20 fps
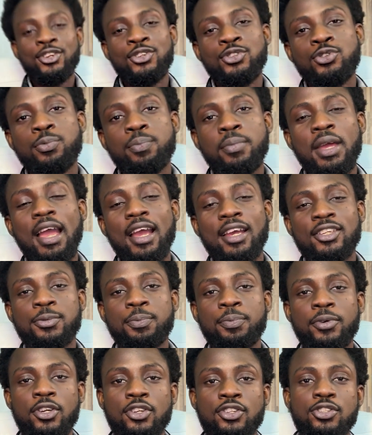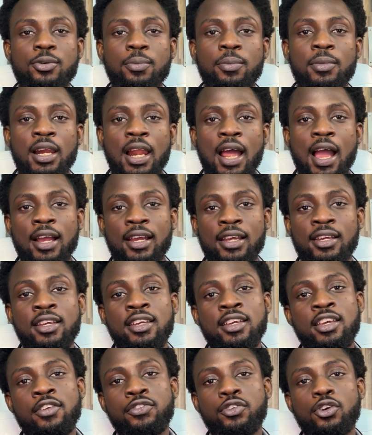You may experience some lag
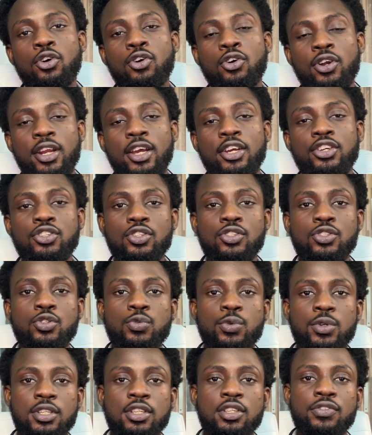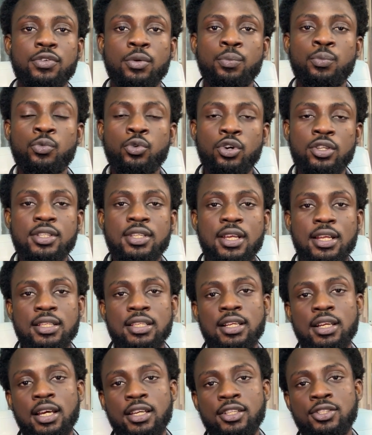if your connection switches from one
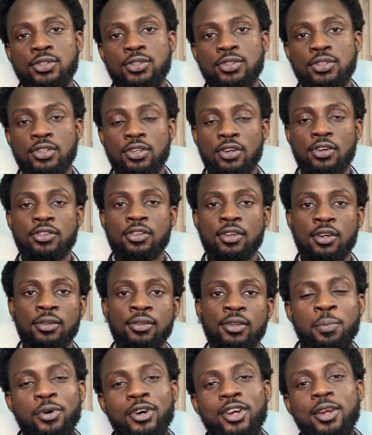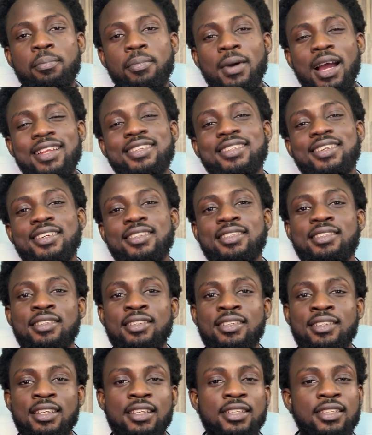satellite to the other, but in my
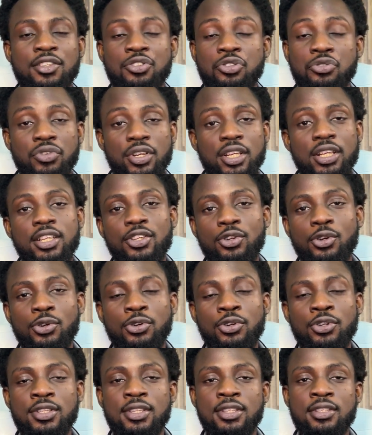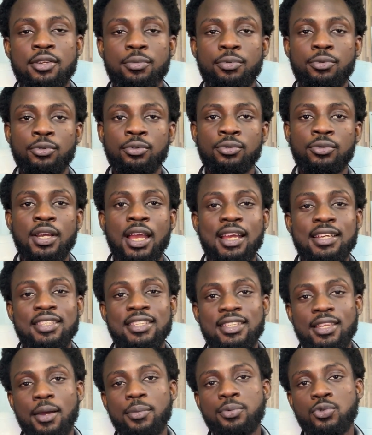testing, it is really non-noticeable,
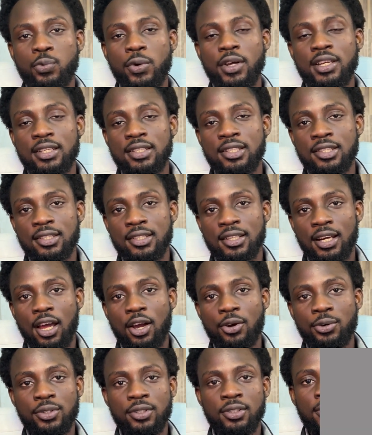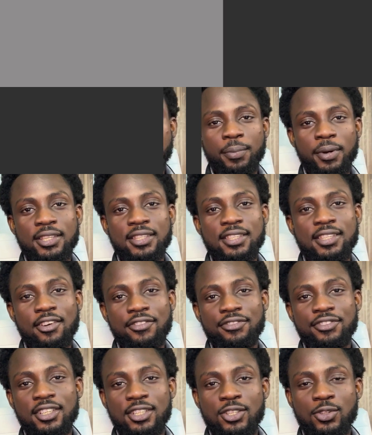except when it is cloudy. Number
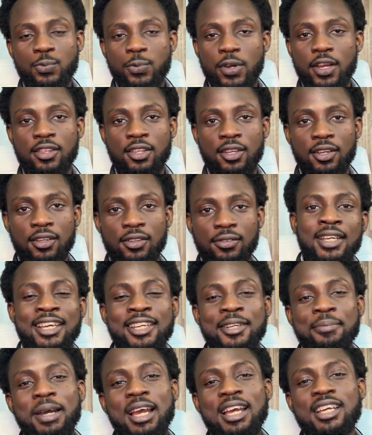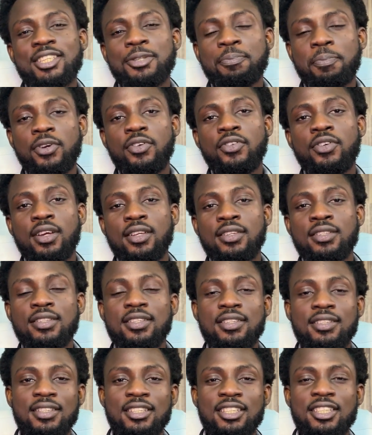7 is weather. In my
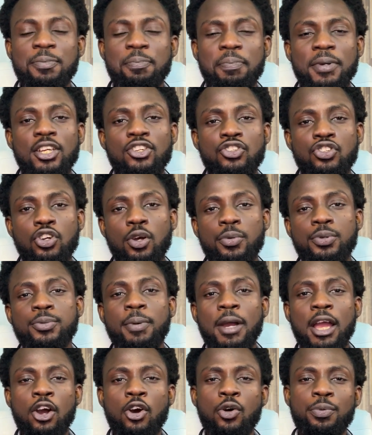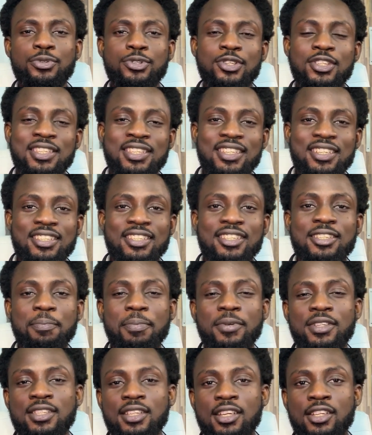experience, the speed drops by up to
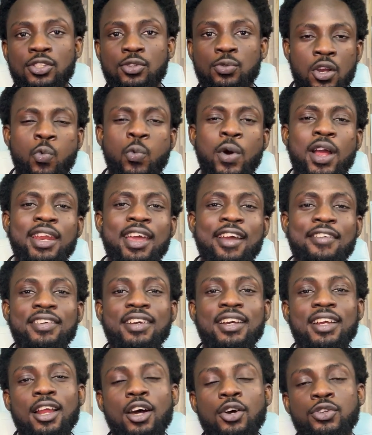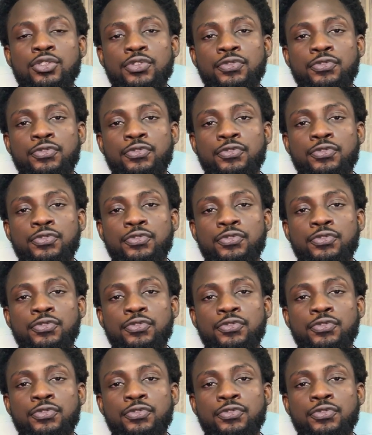60% when heavy clouds